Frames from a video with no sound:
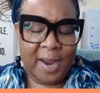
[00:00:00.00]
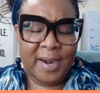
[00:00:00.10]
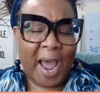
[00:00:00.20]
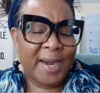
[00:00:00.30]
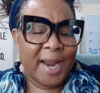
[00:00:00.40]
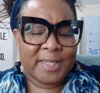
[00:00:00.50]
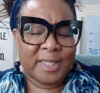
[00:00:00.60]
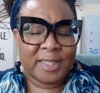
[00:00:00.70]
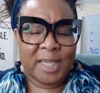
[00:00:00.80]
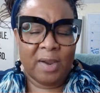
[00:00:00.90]
Not
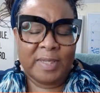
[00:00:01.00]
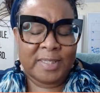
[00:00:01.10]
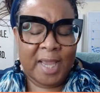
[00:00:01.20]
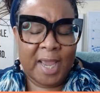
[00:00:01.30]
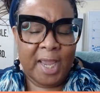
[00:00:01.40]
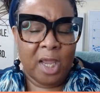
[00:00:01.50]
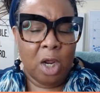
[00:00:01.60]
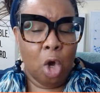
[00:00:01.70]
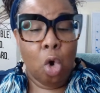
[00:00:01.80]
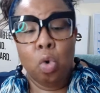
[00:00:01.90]
necessarily saying
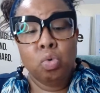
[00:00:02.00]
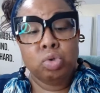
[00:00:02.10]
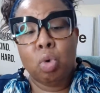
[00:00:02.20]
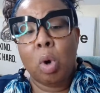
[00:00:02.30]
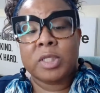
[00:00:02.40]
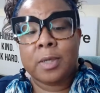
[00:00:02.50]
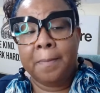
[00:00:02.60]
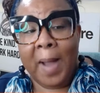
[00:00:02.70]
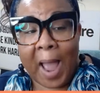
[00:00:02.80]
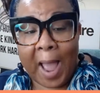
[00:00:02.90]
who's going to
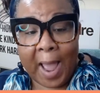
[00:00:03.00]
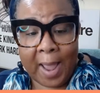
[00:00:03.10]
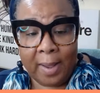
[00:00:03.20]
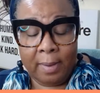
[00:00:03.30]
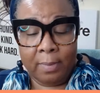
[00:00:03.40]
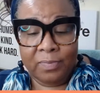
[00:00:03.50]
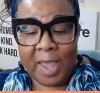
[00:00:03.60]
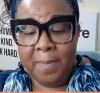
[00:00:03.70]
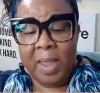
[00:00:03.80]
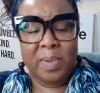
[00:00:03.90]
buy.
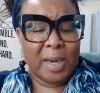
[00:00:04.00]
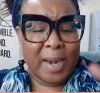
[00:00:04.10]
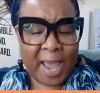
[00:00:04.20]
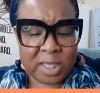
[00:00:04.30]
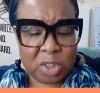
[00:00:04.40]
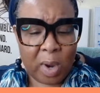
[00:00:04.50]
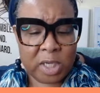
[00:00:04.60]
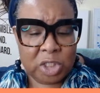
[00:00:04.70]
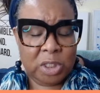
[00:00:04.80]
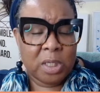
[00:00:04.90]
That may be the next
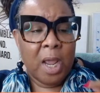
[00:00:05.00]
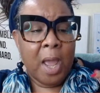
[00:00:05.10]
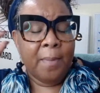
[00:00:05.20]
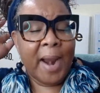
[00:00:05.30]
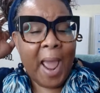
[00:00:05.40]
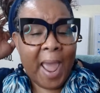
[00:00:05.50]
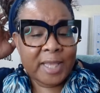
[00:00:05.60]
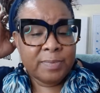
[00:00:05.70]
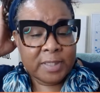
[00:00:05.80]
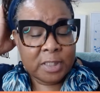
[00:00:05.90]
question. But I
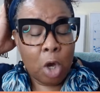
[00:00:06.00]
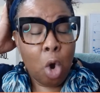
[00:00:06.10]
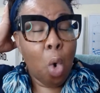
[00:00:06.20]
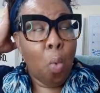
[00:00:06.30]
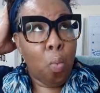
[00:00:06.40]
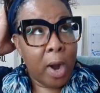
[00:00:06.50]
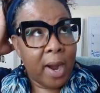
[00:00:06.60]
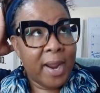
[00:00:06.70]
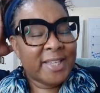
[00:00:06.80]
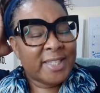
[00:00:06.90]
ask myself,
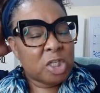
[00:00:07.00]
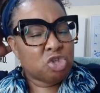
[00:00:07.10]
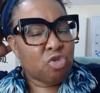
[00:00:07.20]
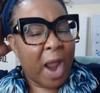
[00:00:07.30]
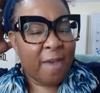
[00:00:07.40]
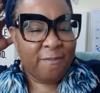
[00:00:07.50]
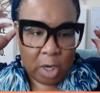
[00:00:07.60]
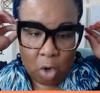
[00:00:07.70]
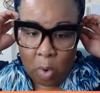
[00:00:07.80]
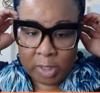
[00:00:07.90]
where is the
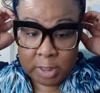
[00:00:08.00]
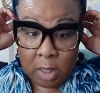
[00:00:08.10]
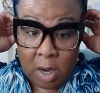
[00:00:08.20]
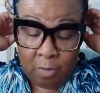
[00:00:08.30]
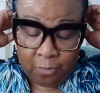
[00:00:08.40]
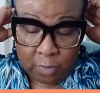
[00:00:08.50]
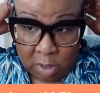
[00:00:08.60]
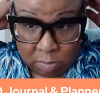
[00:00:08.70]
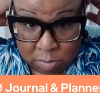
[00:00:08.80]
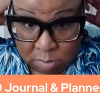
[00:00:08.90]
traffic going to come from?
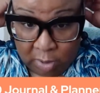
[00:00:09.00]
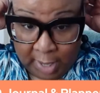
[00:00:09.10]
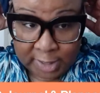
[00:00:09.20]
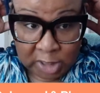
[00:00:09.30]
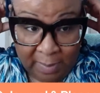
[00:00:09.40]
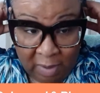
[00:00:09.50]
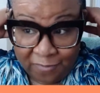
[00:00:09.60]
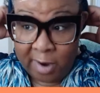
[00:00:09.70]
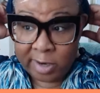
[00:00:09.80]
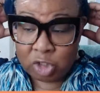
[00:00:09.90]
Okay. So I'm a
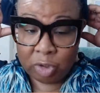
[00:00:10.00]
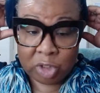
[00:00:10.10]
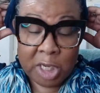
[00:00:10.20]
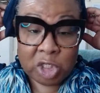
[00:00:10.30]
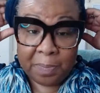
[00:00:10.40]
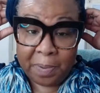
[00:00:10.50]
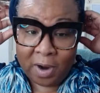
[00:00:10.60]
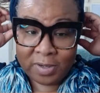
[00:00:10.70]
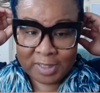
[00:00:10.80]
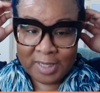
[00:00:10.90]
very strategic
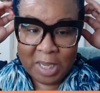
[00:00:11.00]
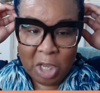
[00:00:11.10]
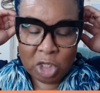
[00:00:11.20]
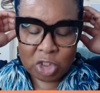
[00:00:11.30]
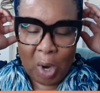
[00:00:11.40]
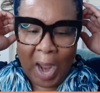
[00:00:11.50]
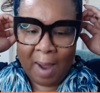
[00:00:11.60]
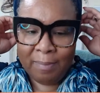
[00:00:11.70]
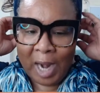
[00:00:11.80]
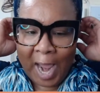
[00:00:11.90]
person. So
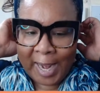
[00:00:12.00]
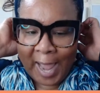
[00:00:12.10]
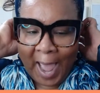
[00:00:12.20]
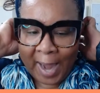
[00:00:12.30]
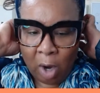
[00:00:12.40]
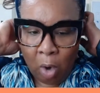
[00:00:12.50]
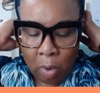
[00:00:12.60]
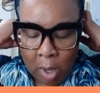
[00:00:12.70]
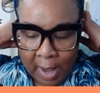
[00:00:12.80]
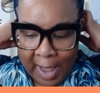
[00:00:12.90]
I'm like,
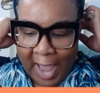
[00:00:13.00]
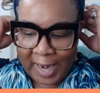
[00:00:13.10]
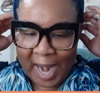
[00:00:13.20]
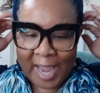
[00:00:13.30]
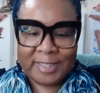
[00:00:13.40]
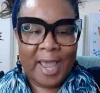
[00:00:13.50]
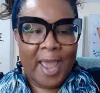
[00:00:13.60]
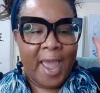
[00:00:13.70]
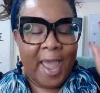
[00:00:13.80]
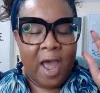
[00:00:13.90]
I like to
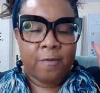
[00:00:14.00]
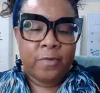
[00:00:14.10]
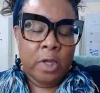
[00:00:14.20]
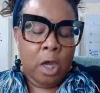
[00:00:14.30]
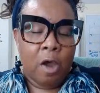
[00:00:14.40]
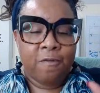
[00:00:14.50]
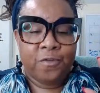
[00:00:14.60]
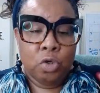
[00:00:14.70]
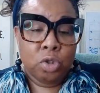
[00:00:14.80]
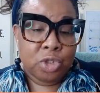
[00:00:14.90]
have a
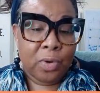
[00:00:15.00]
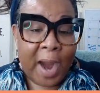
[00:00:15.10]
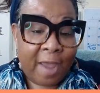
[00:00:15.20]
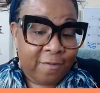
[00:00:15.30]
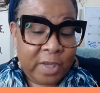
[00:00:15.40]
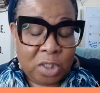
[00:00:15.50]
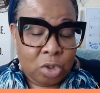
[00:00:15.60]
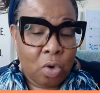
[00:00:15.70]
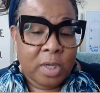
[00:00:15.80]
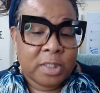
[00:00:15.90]
few traffic
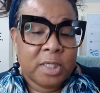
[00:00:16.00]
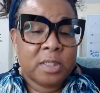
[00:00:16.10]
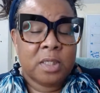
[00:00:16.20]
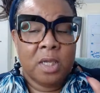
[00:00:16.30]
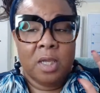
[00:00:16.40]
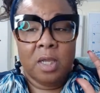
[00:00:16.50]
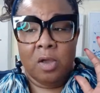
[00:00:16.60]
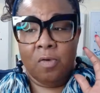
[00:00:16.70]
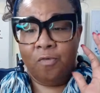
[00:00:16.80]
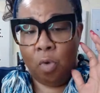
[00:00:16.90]
sources
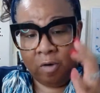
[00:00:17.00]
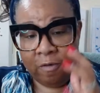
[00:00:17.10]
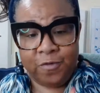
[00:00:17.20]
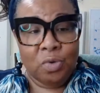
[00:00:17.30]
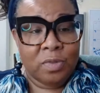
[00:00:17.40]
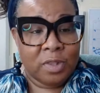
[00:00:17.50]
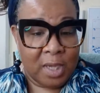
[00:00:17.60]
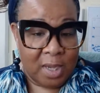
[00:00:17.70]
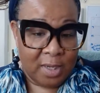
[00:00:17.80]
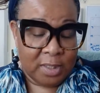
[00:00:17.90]
for a few
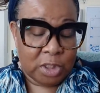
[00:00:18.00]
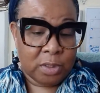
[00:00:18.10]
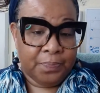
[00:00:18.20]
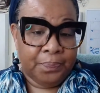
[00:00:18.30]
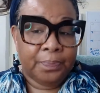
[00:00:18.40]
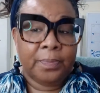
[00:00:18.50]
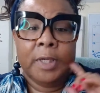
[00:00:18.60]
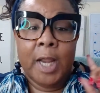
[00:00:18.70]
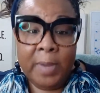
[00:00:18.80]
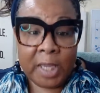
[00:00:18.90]
things.
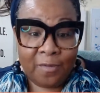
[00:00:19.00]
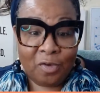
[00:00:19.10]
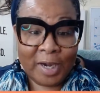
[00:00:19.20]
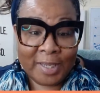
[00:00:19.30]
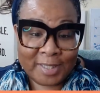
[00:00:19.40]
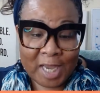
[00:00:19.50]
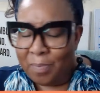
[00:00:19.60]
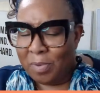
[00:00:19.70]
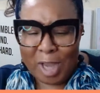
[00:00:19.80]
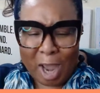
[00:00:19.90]
Let me give you an
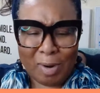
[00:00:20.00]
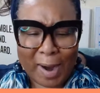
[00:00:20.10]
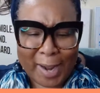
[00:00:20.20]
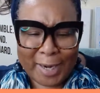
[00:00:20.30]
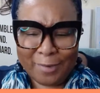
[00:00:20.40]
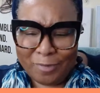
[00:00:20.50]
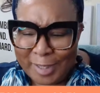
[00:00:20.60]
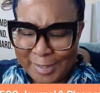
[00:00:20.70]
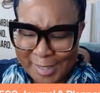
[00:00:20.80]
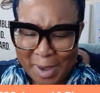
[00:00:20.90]
example. Y'all know I got to give you an
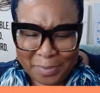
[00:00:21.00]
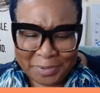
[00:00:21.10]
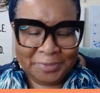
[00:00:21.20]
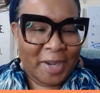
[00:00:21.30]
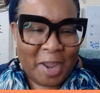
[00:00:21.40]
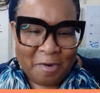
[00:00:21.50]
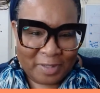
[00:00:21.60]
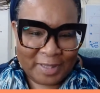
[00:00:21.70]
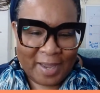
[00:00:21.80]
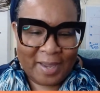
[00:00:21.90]
example for
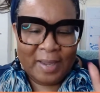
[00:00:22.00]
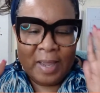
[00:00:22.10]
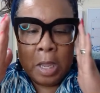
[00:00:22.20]
everything.